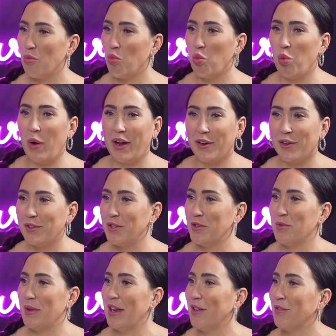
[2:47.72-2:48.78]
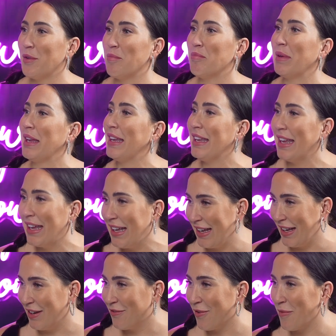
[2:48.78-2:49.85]
Where do you even
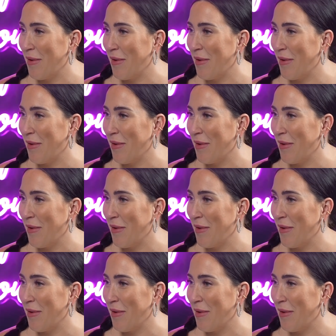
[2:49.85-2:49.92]
begin from